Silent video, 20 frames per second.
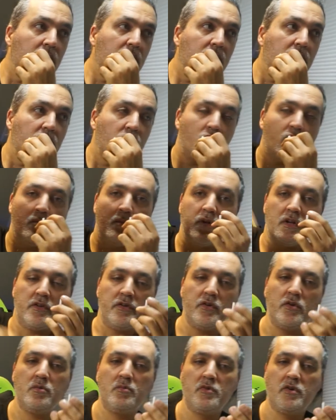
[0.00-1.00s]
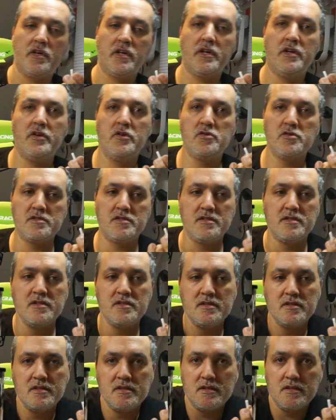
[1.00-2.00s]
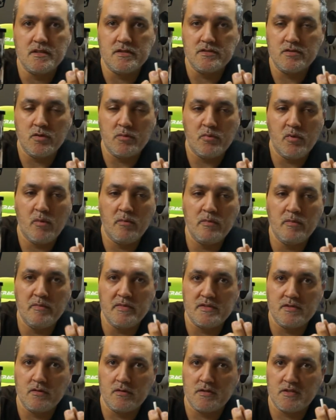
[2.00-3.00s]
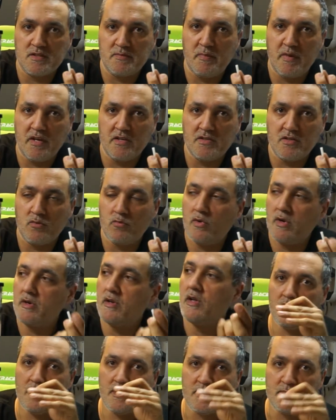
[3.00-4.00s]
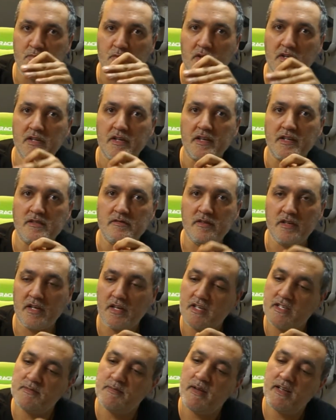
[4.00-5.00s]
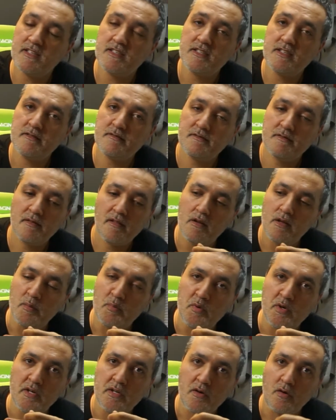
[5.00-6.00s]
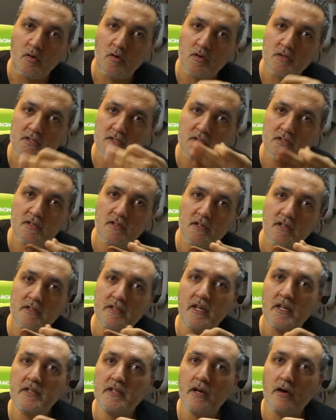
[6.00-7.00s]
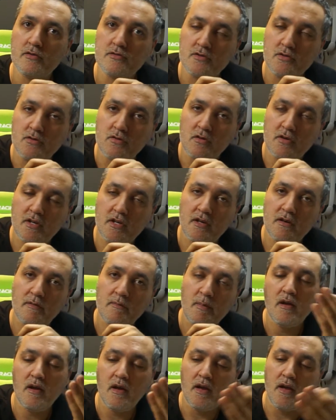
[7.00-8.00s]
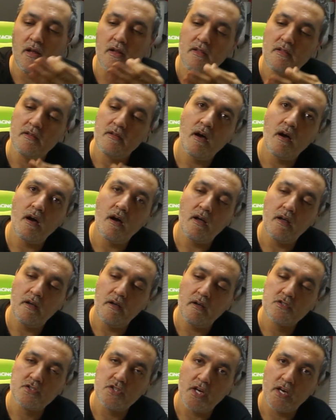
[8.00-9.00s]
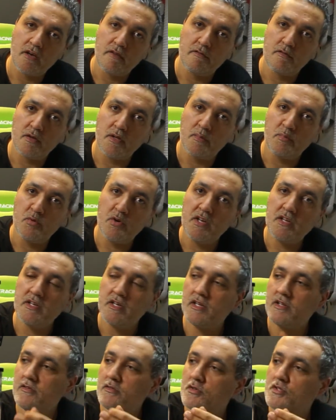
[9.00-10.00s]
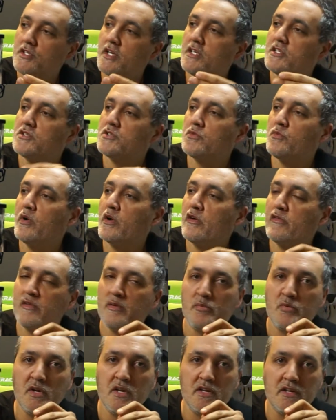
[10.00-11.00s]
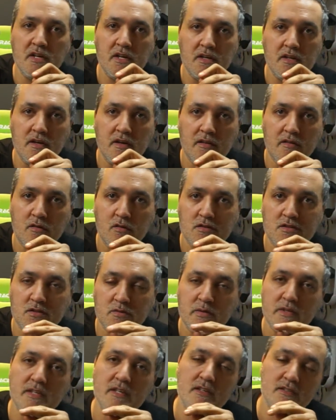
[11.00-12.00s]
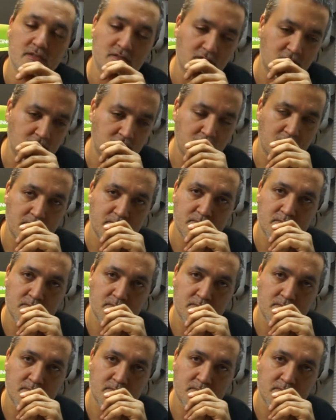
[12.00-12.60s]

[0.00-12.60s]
normal tube you can use it's no problem, it's not a special one. This printer is very expensive. The printer costs 10,000 koruna and I check for the printhead to change one of the printhead and it costs 3,000 koruna.